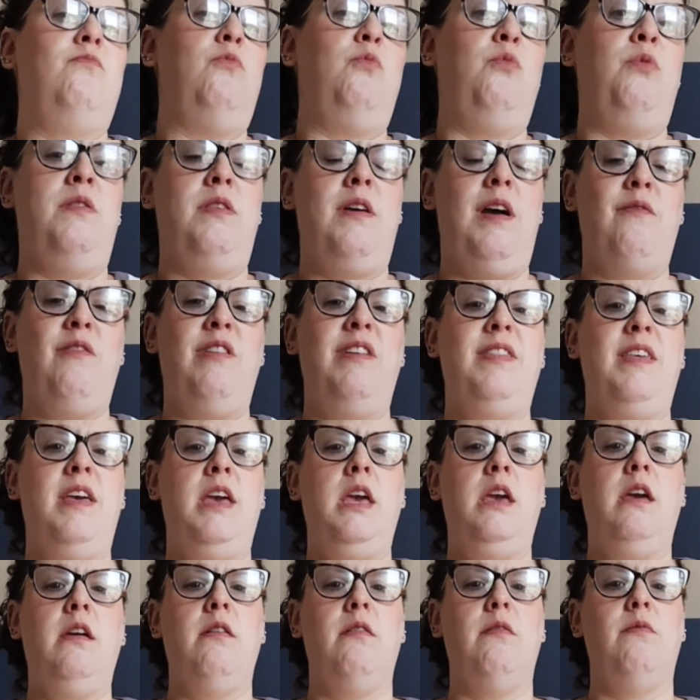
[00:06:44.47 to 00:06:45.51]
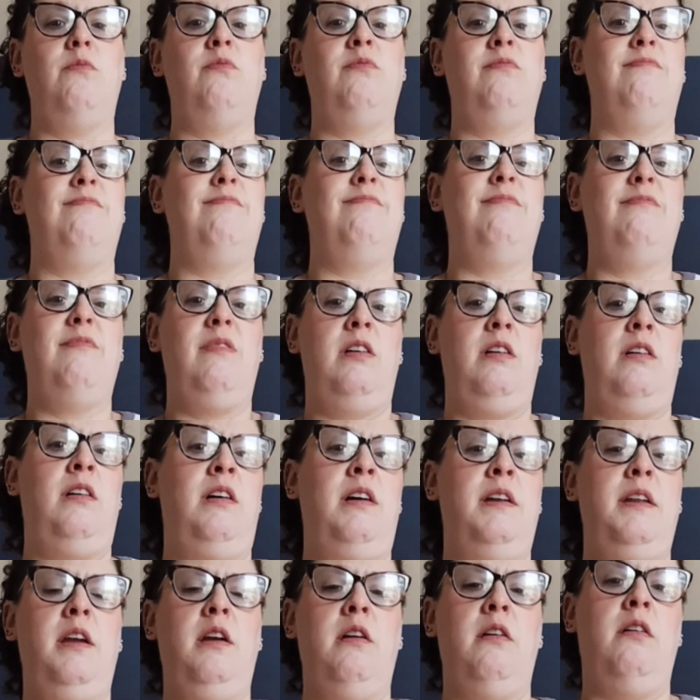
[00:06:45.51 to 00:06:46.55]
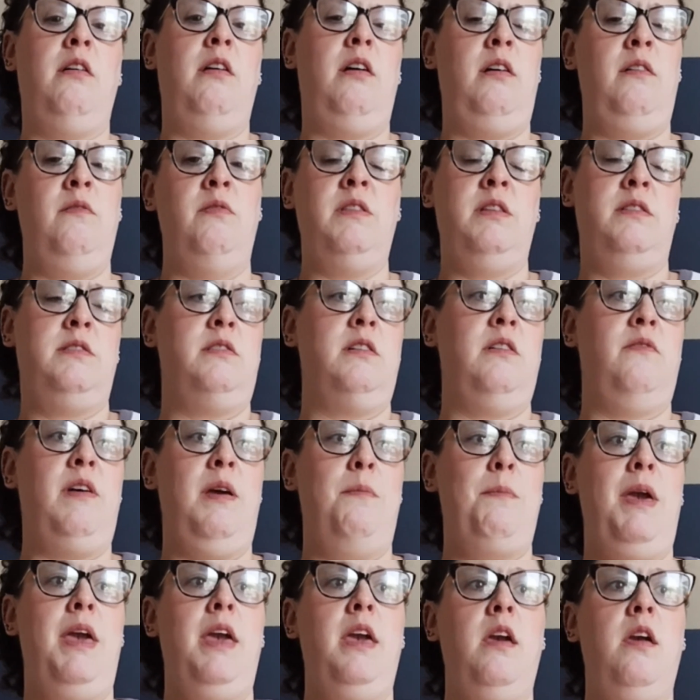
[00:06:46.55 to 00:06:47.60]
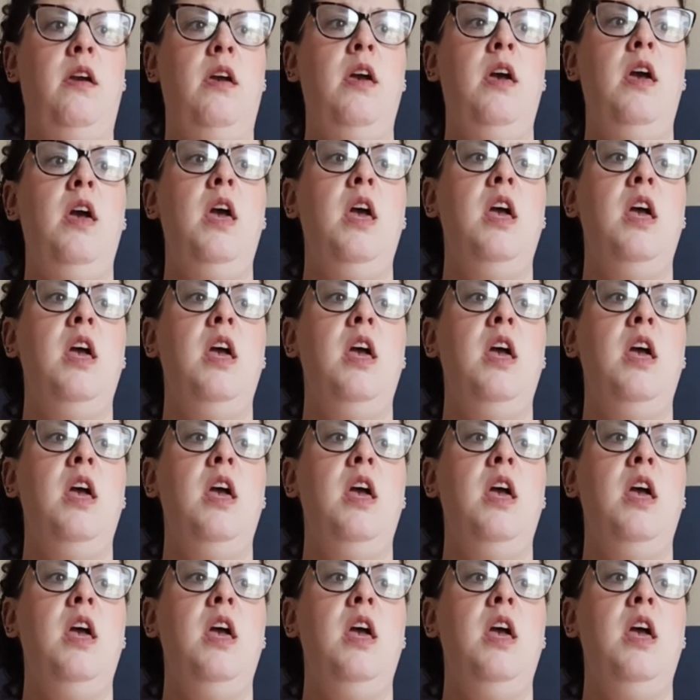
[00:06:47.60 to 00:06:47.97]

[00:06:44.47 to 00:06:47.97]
with everything on here on the stuff I make.